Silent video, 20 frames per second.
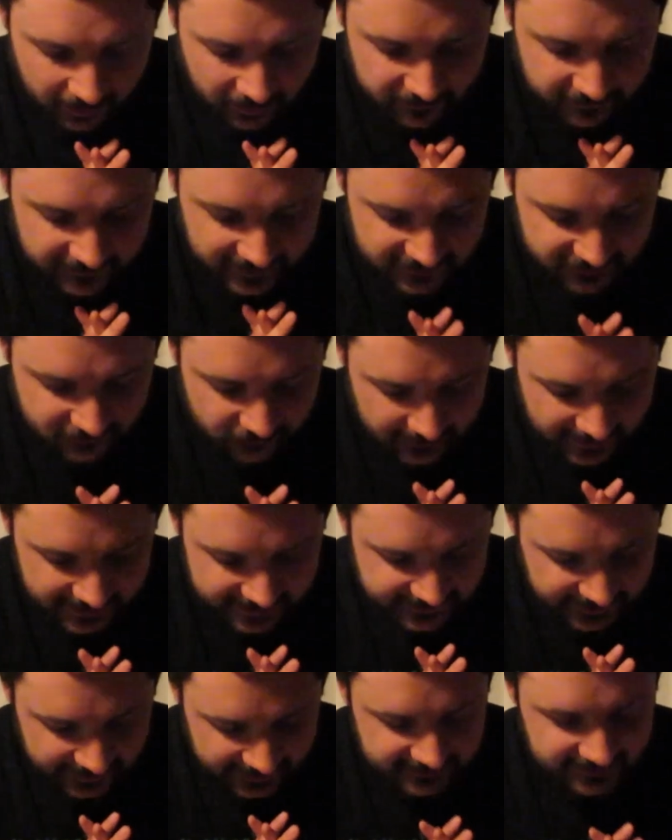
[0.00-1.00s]
There's
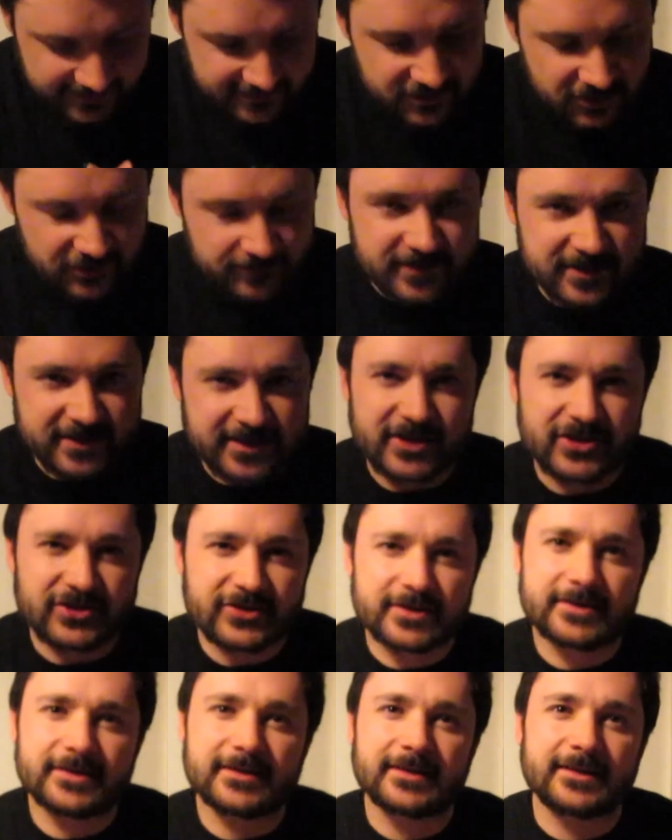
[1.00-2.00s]
always that
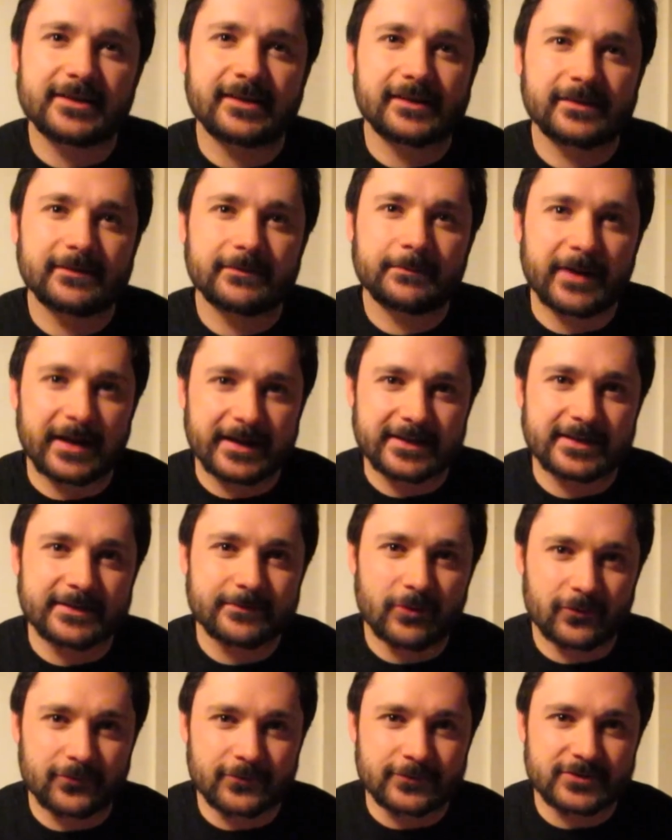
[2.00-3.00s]
superstition that painted
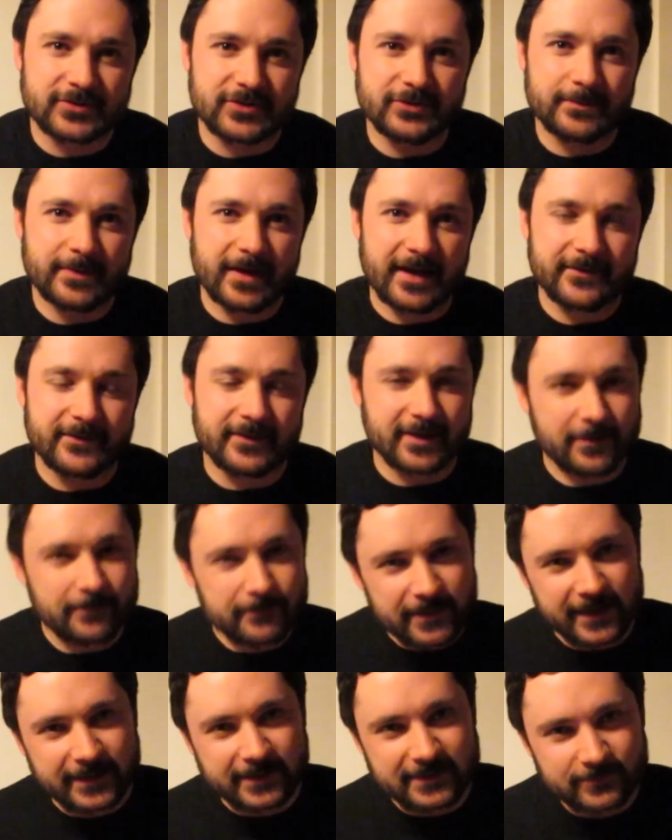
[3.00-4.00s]
models do better than
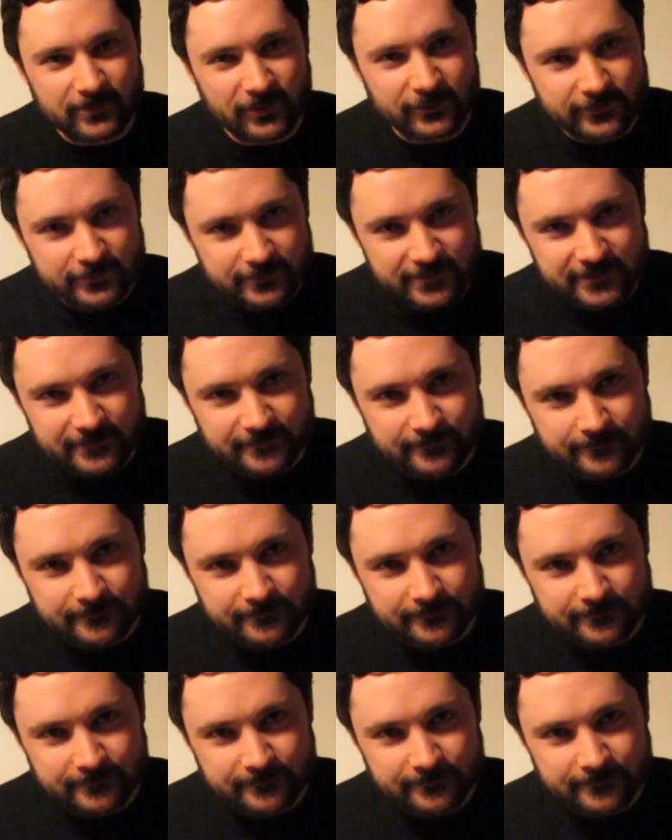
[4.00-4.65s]
unpainted models.